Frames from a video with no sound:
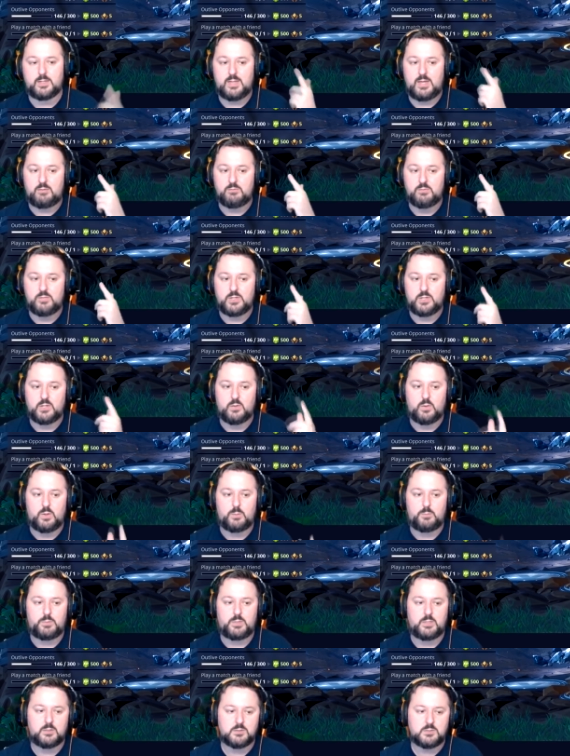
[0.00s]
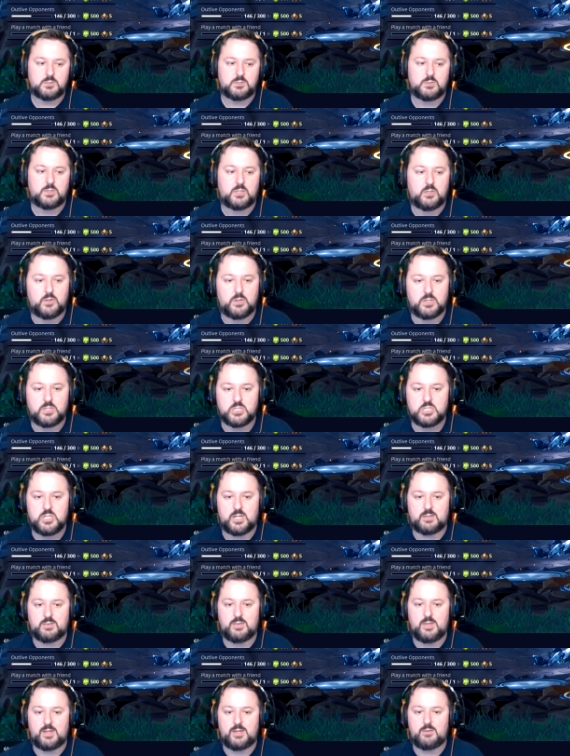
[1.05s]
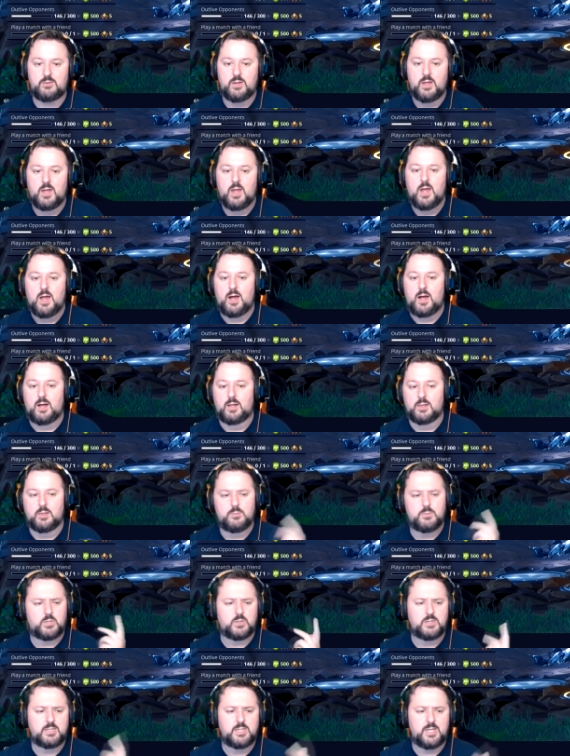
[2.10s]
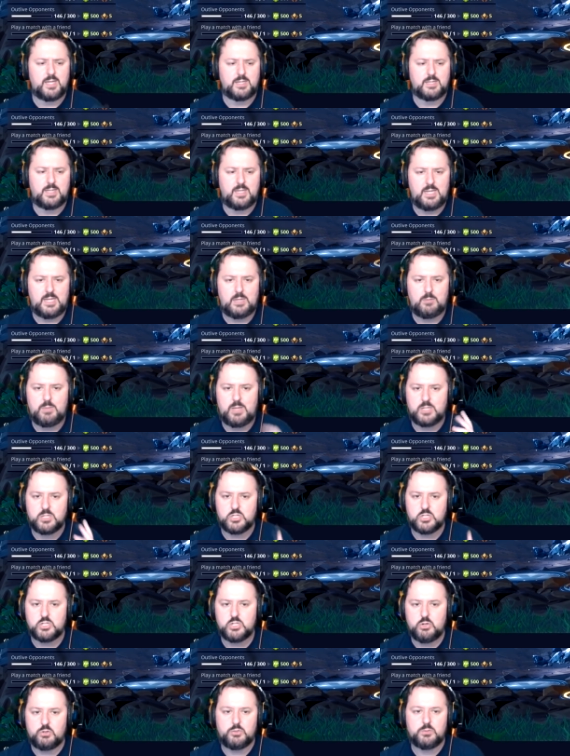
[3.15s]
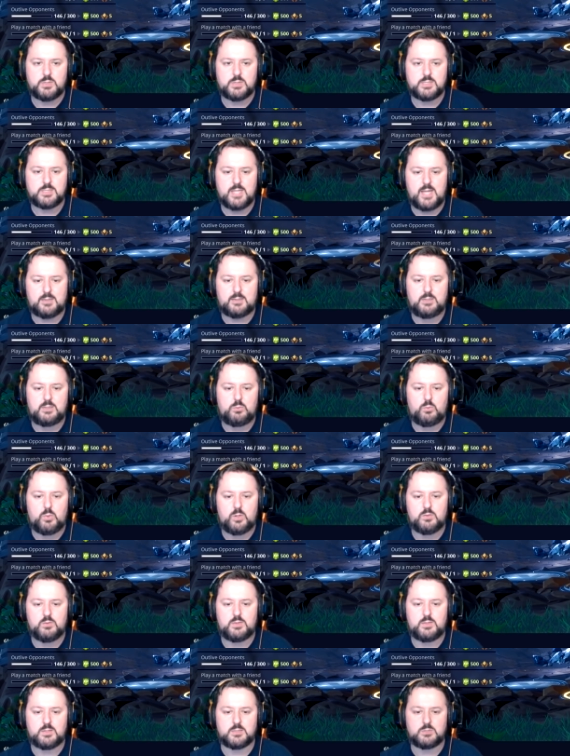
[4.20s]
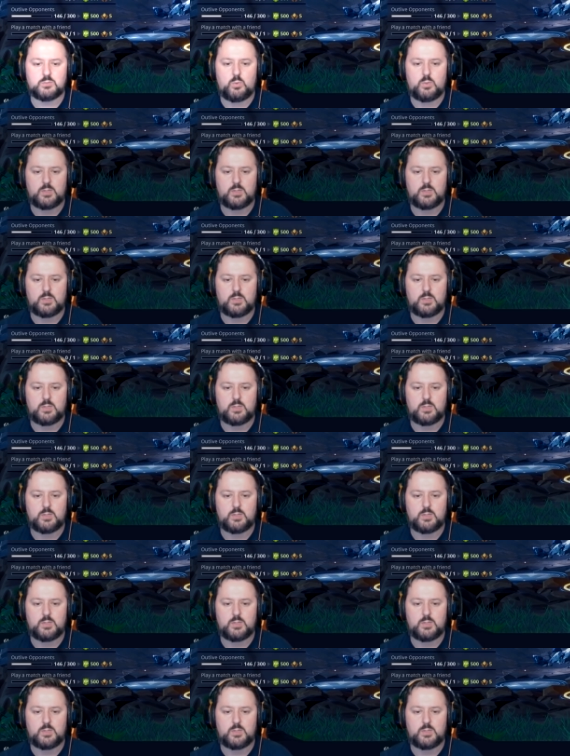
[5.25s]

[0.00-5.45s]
that video up here so you can go ahead and check that out. Uh, let me go ahead and get in game and show you exactly where this one